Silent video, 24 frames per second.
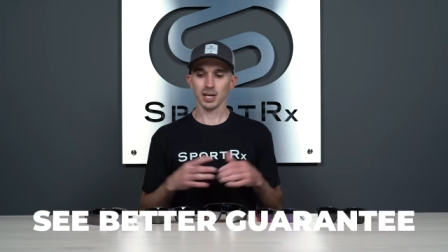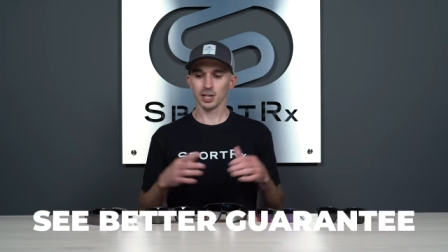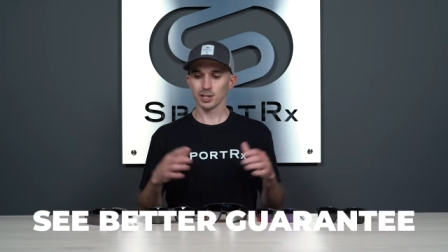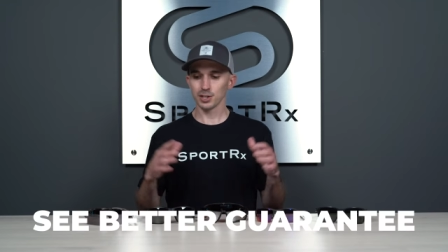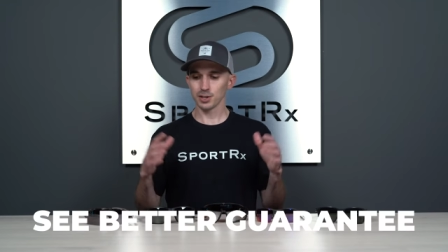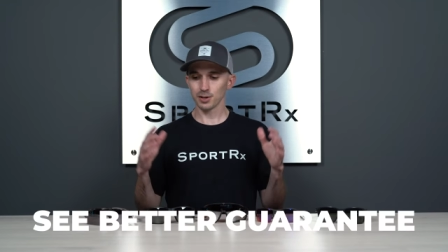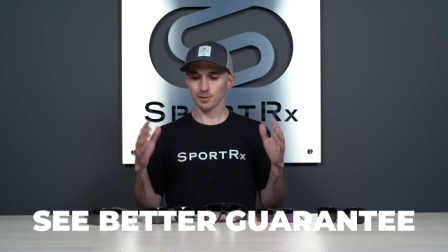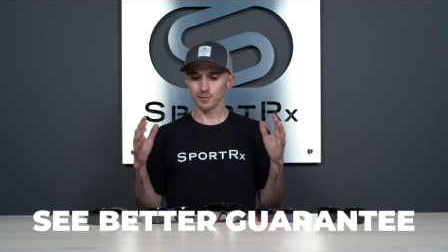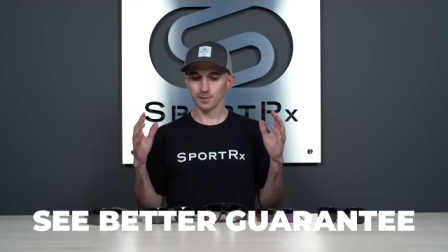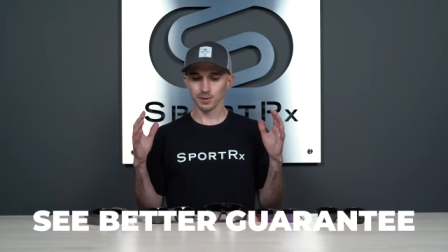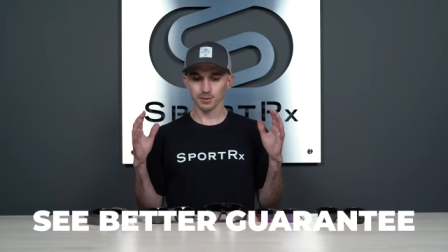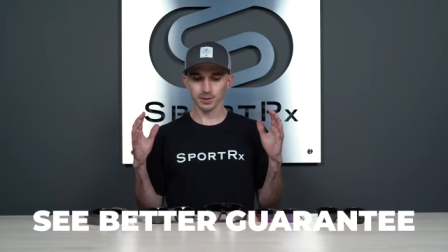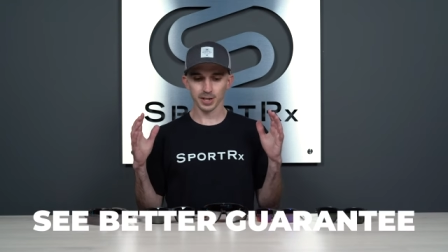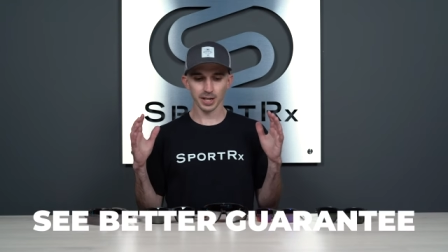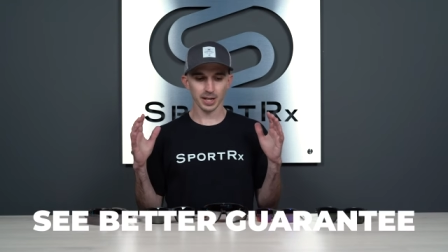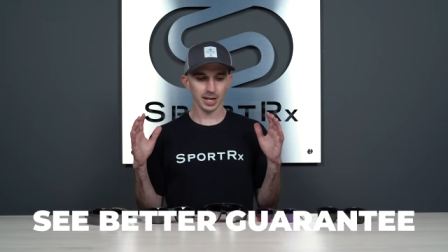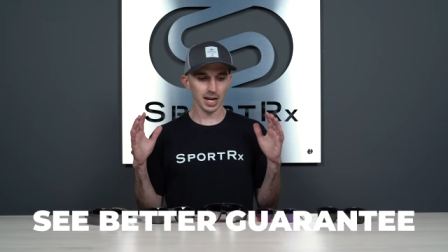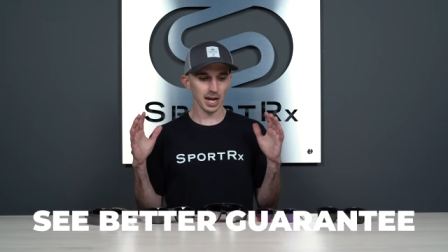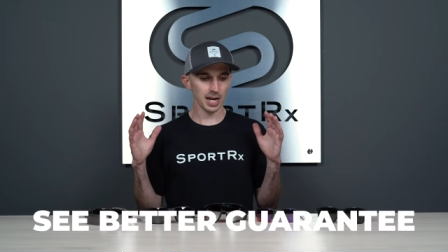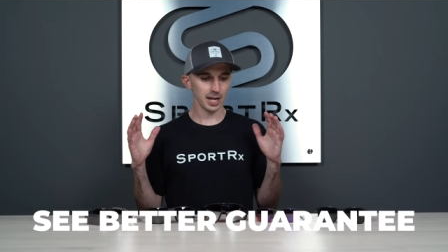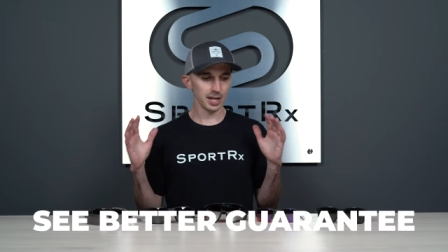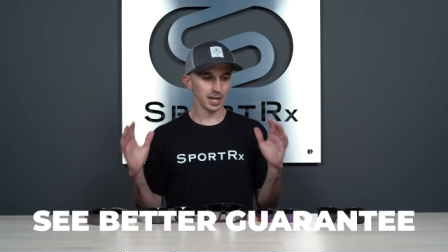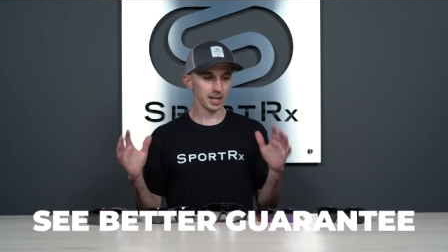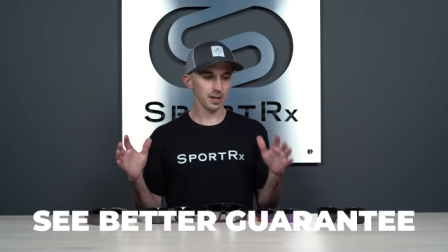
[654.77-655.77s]
So if you get
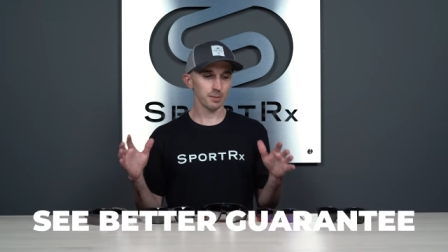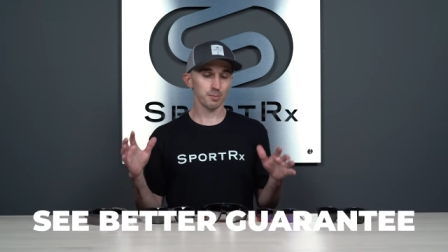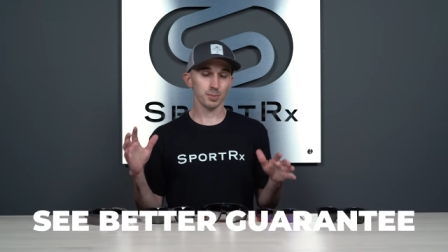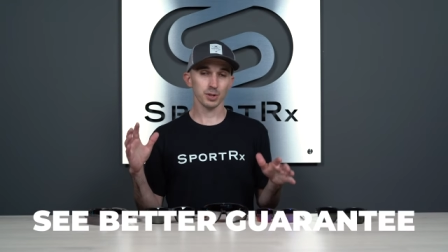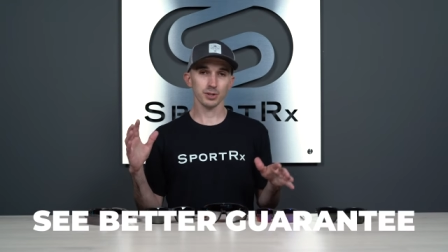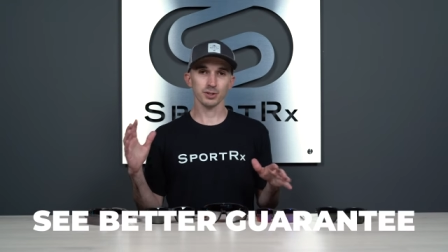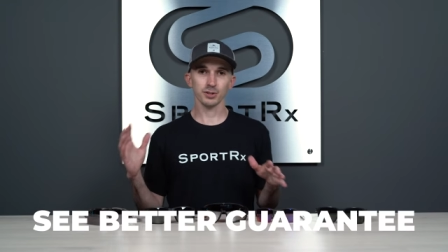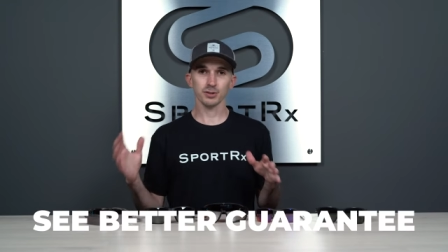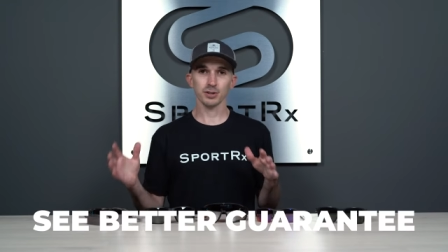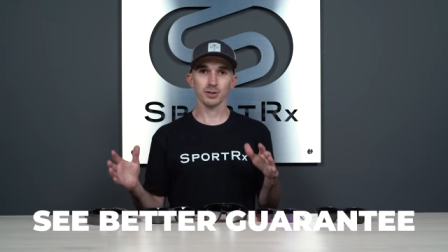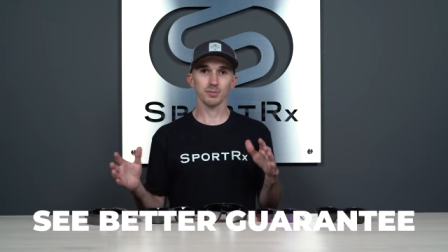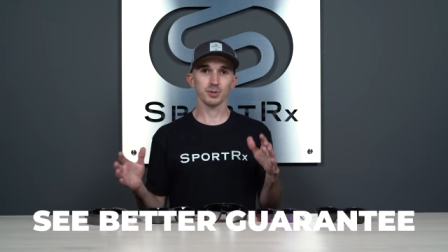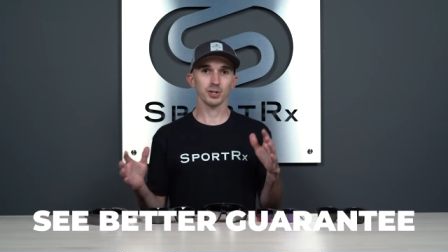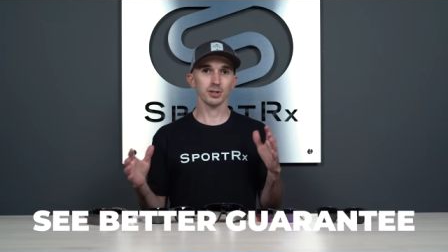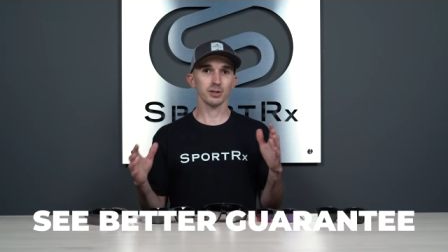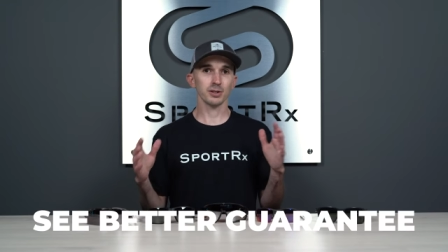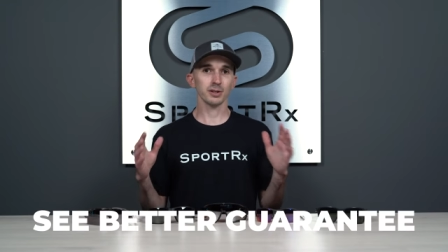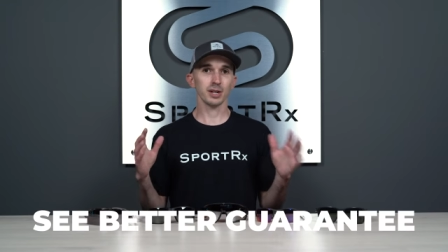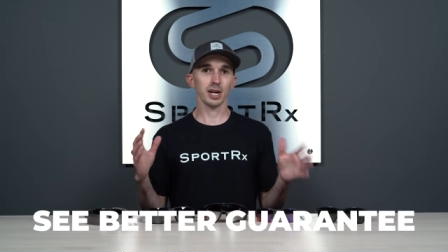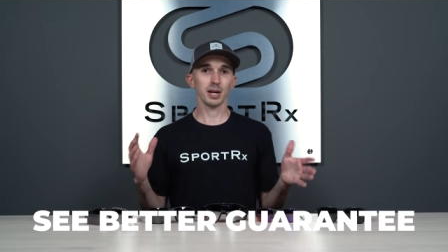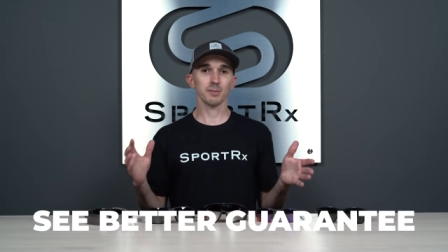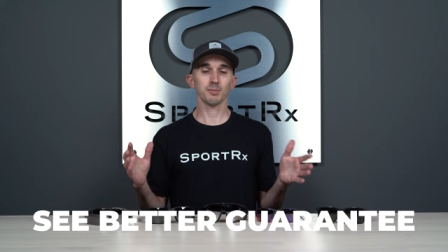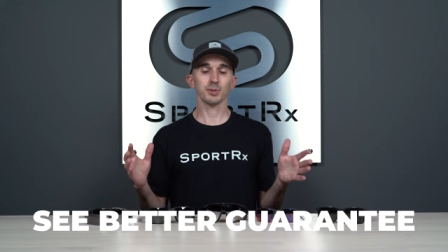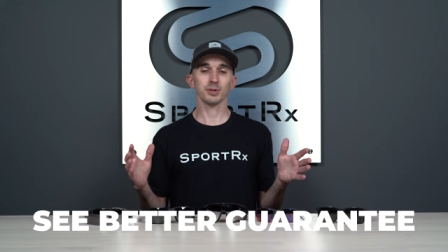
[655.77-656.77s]
any prescription
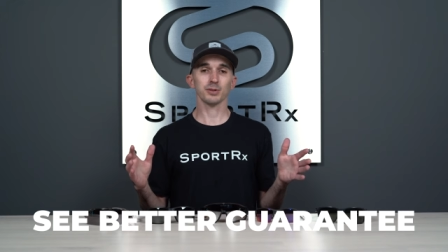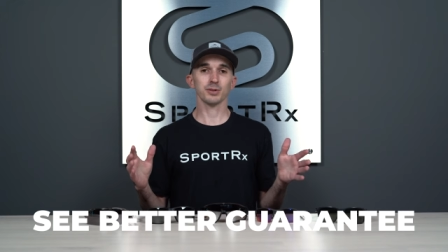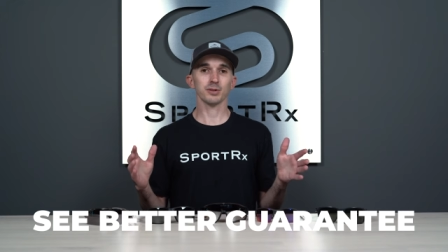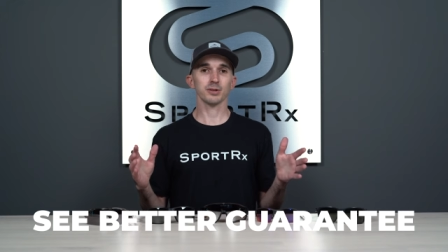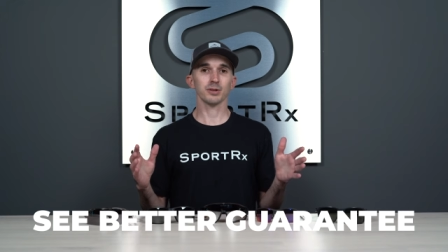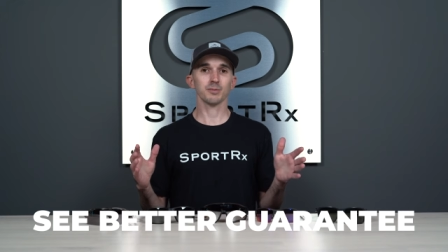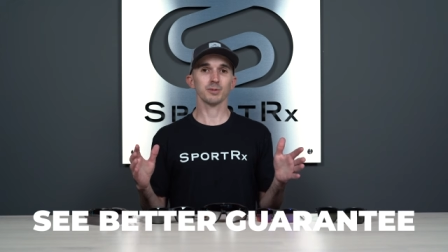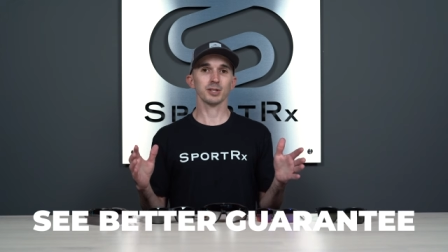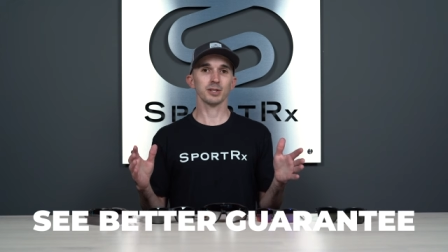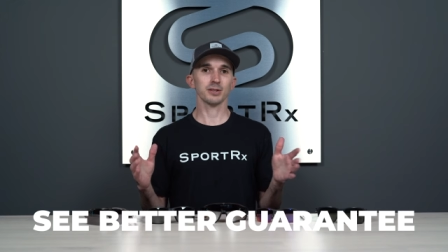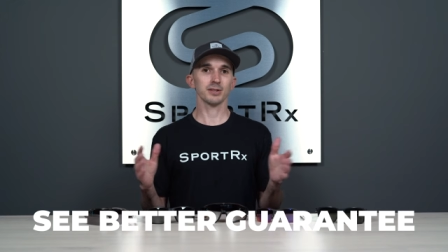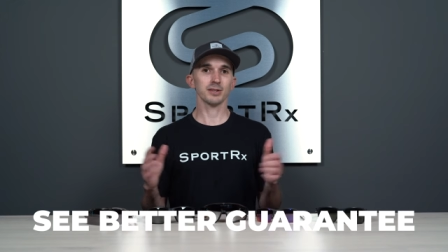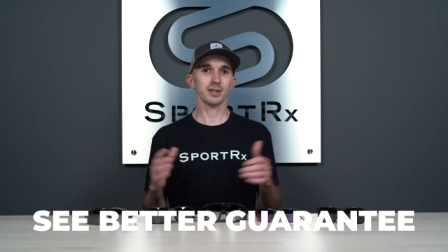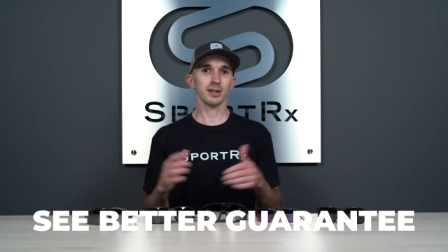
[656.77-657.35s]
or non-prescription